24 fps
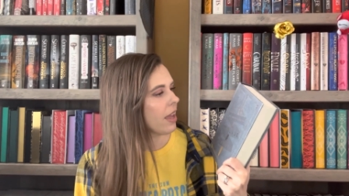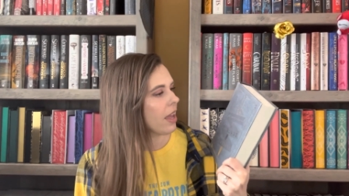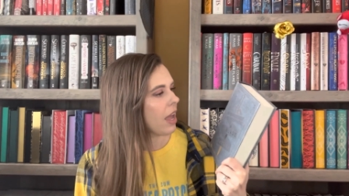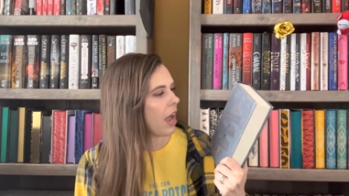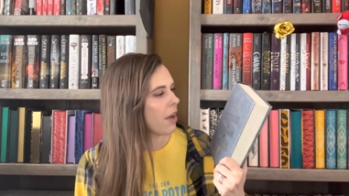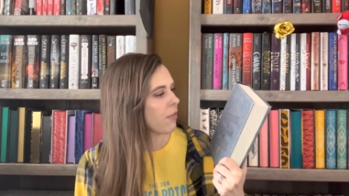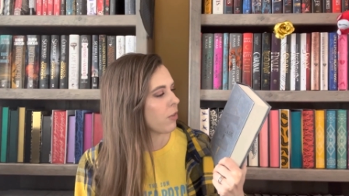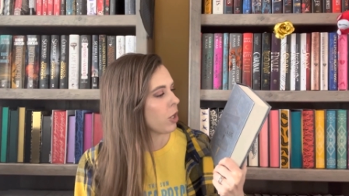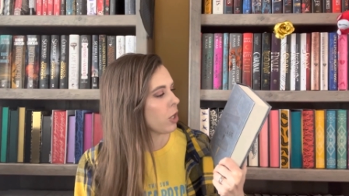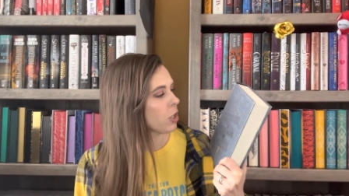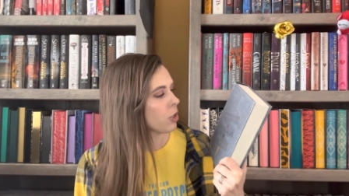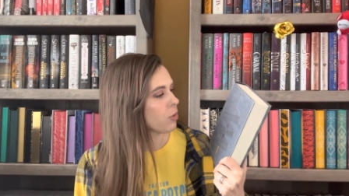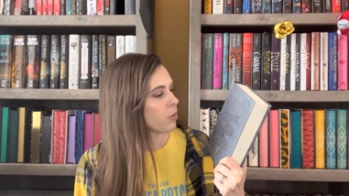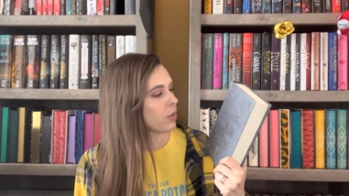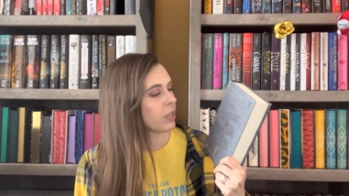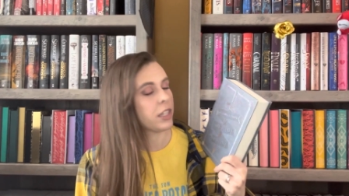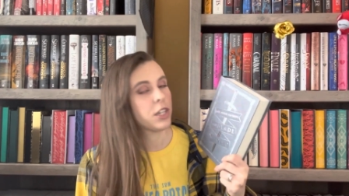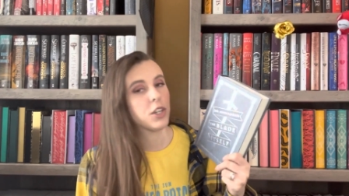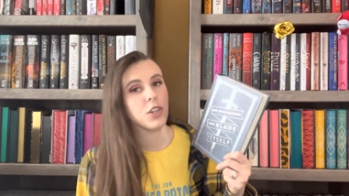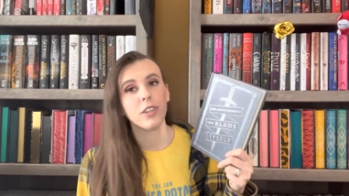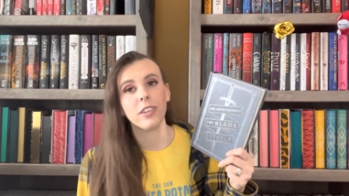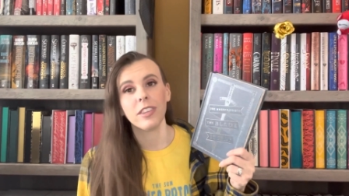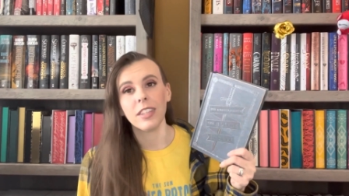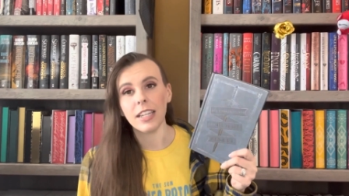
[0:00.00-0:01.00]
I've heard really
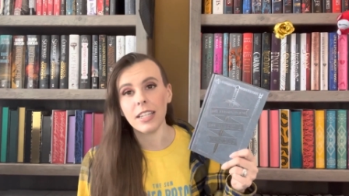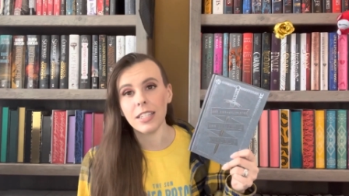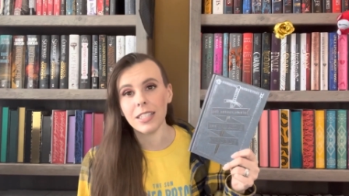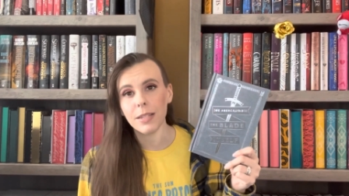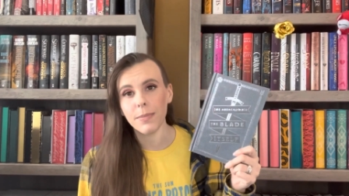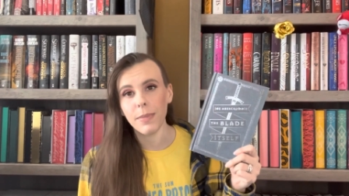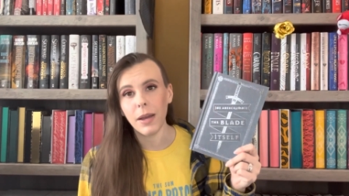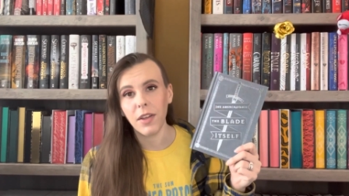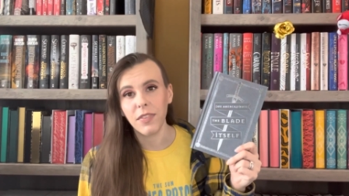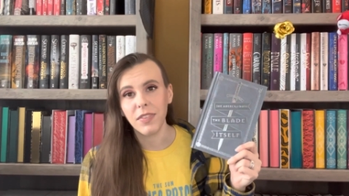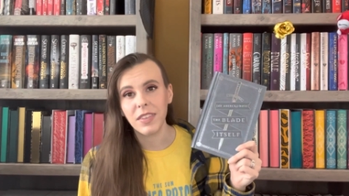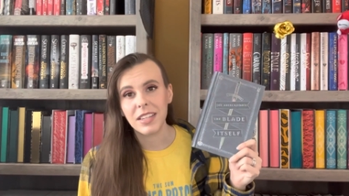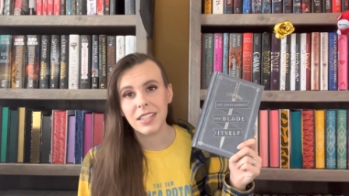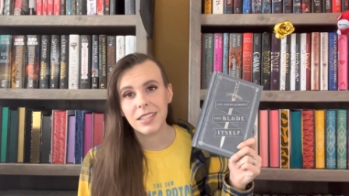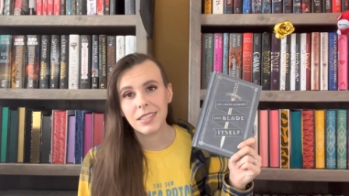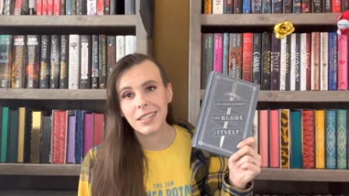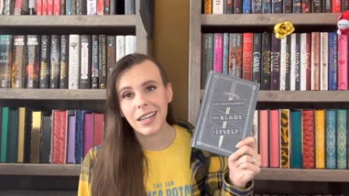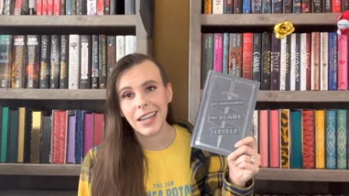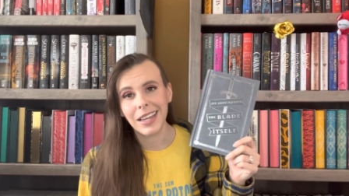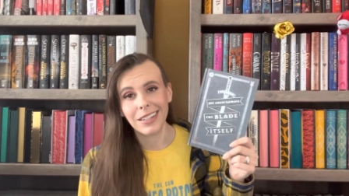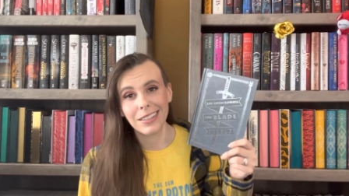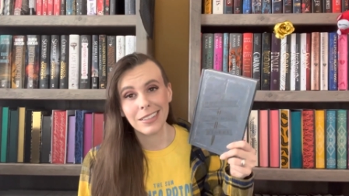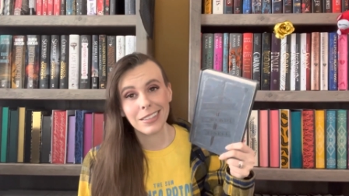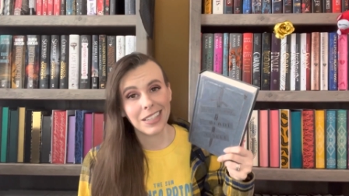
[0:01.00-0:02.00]
good things about this
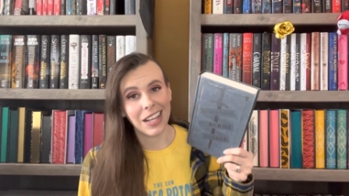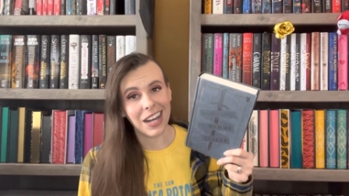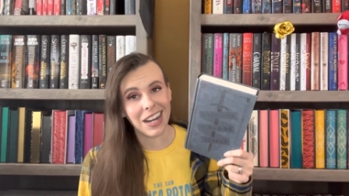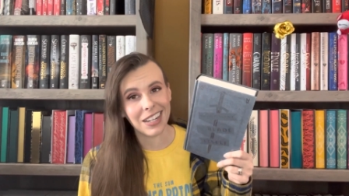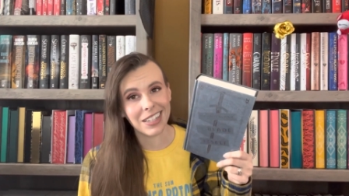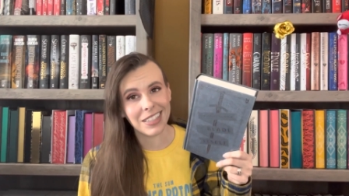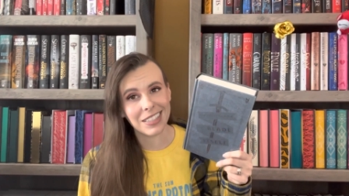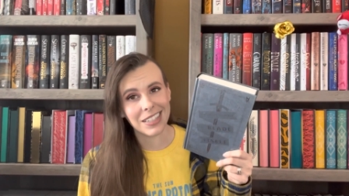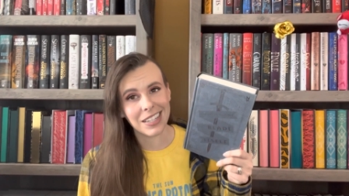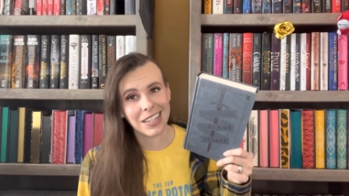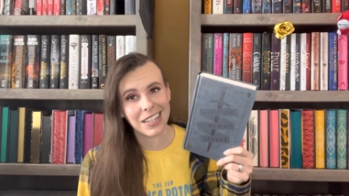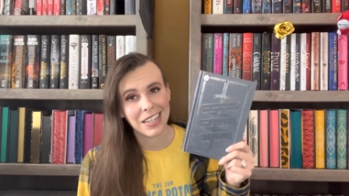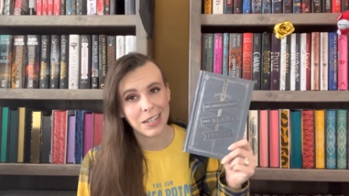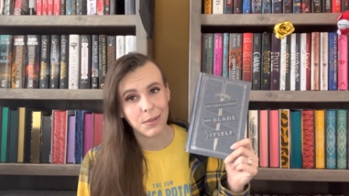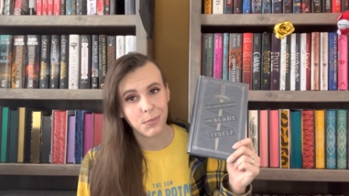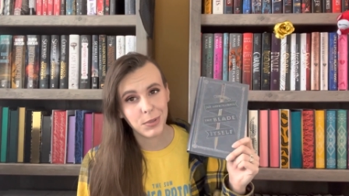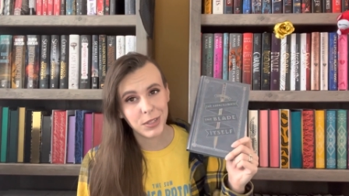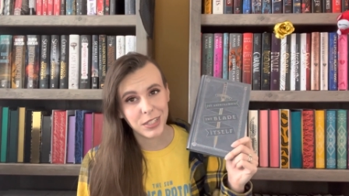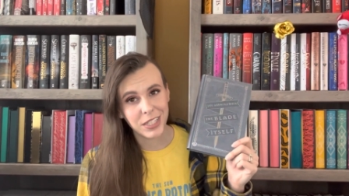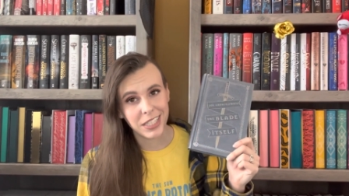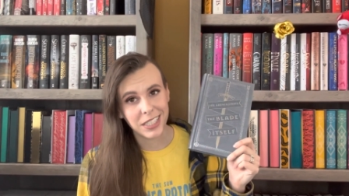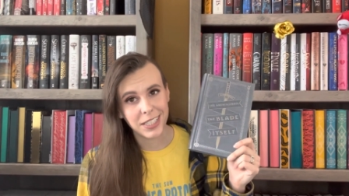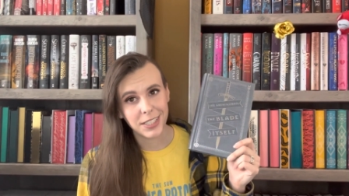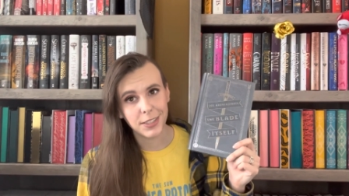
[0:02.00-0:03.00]
and Galacta in
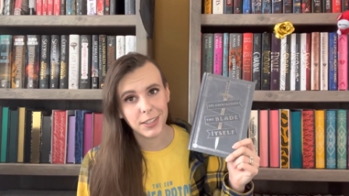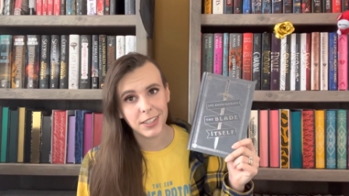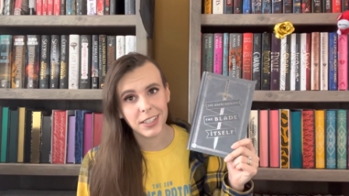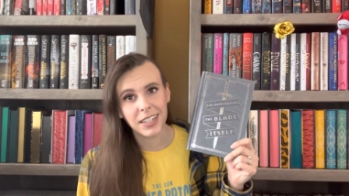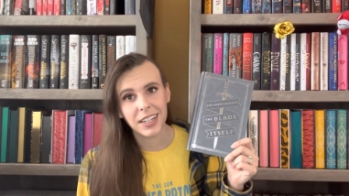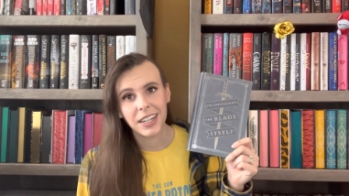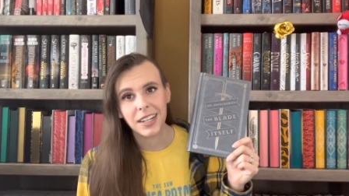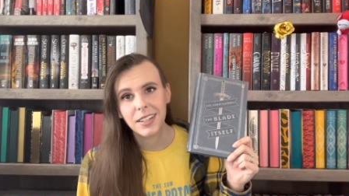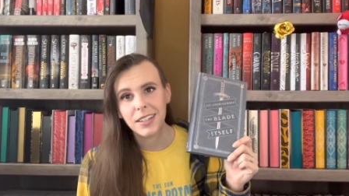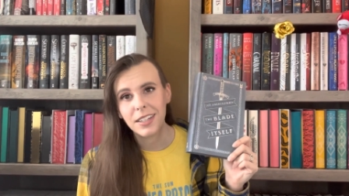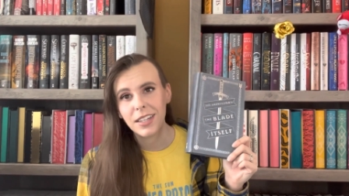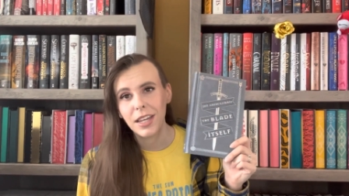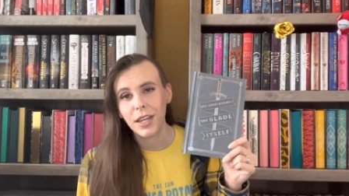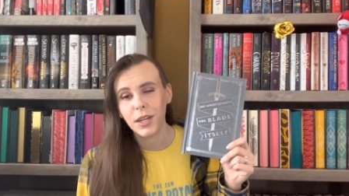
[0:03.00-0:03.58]
particular,